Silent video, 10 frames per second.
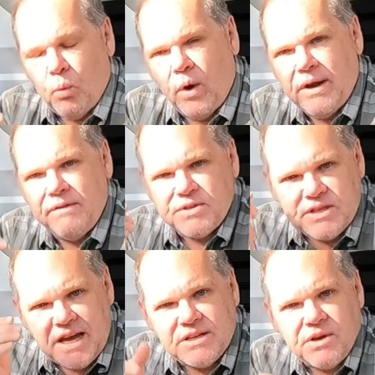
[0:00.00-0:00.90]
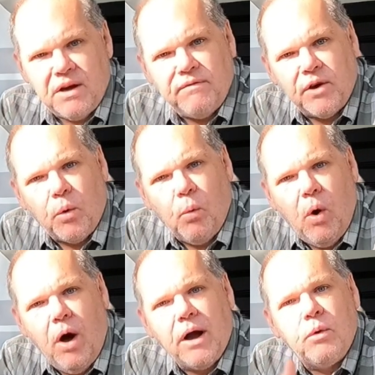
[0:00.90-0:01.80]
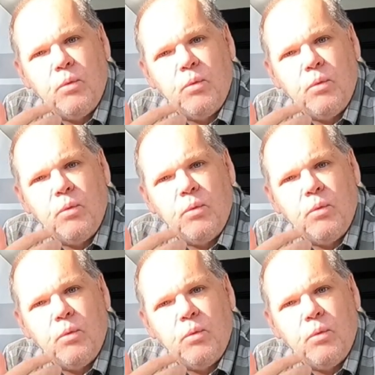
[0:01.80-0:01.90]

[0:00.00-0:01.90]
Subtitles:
one of us takes off on a walk,